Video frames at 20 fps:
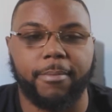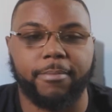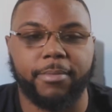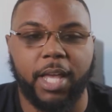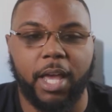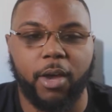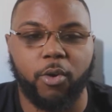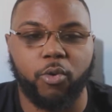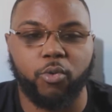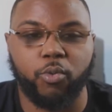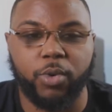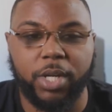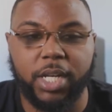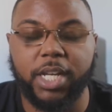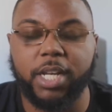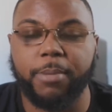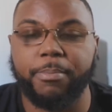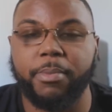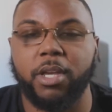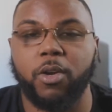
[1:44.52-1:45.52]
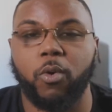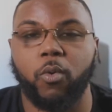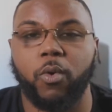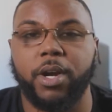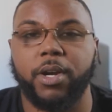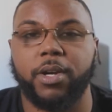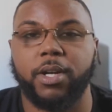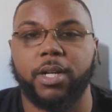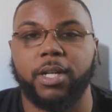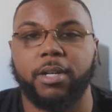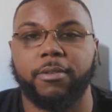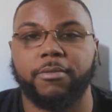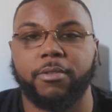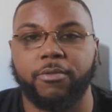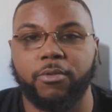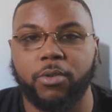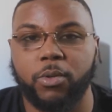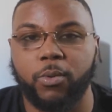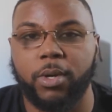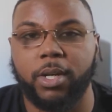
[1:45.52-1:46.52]
that we need to be aware of
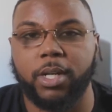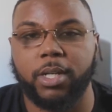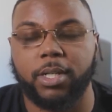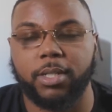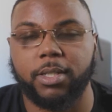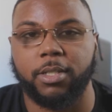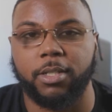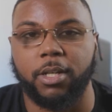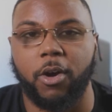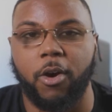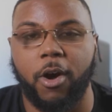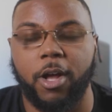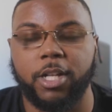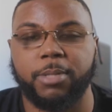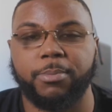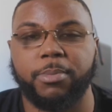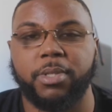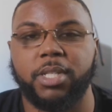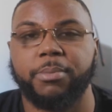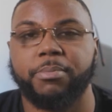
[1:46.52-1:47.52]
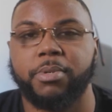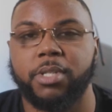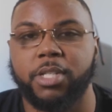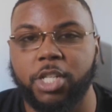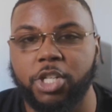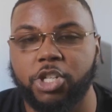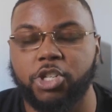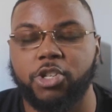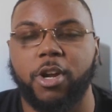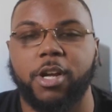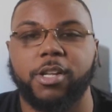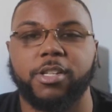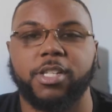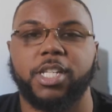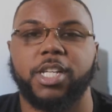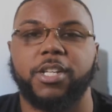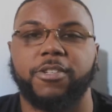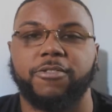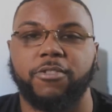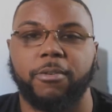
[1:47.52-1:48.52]
if we want to ultimately position
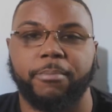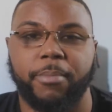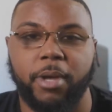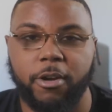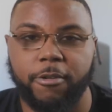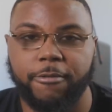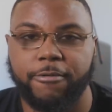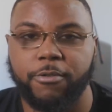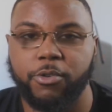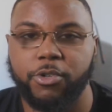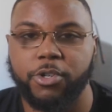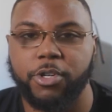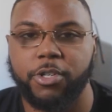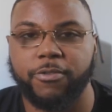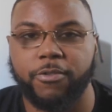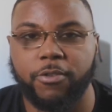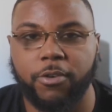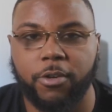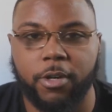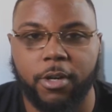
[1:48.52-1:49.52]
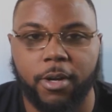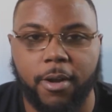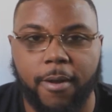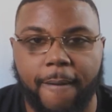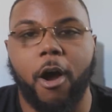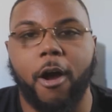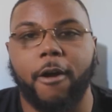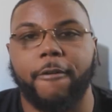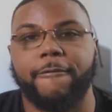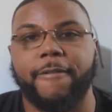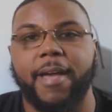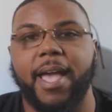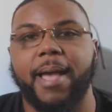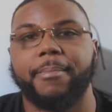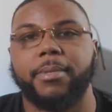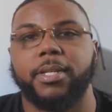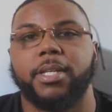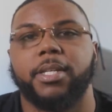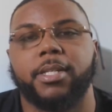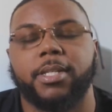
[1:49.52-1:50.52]
ourselves for better futures for our
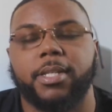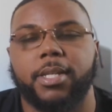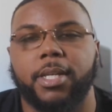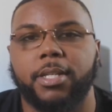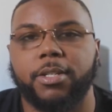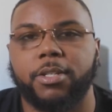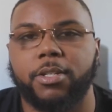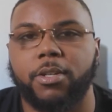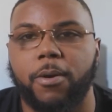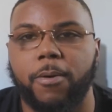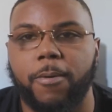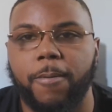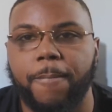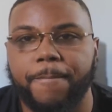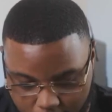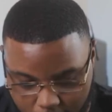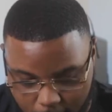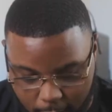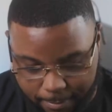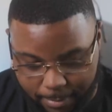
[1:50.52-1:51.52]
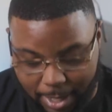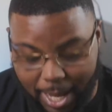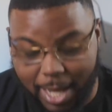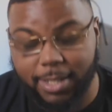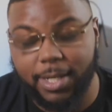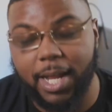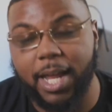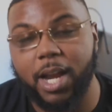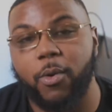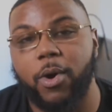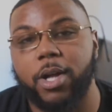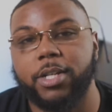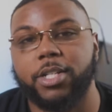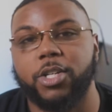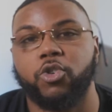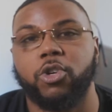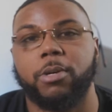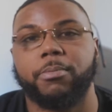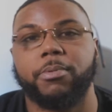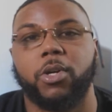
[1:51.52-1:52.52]
families. And so last night I watched a
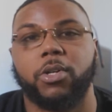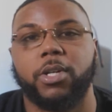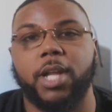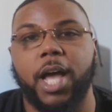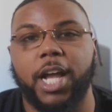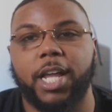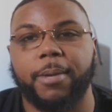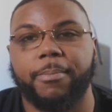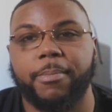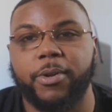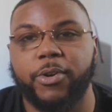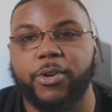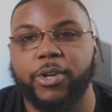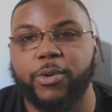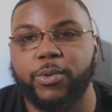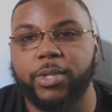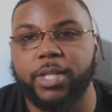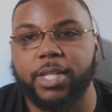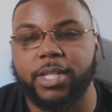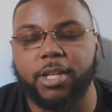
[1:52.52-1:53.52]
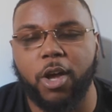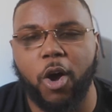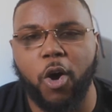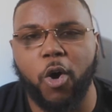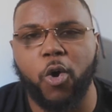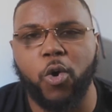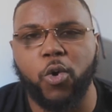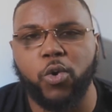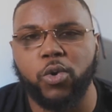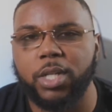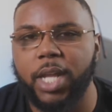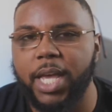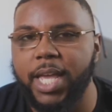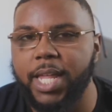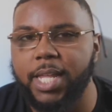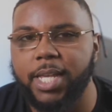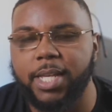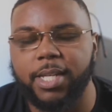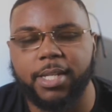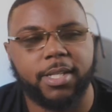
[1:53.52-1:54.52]
crypto documentary with this old
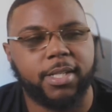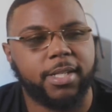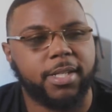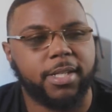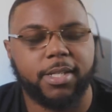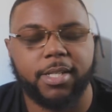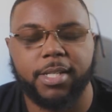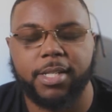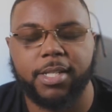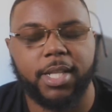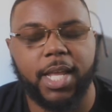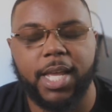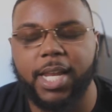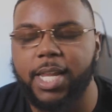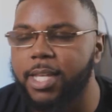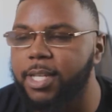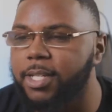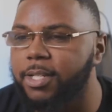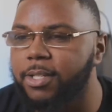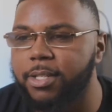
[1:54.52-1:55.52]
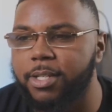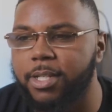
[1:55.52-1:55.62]
lady, and this lady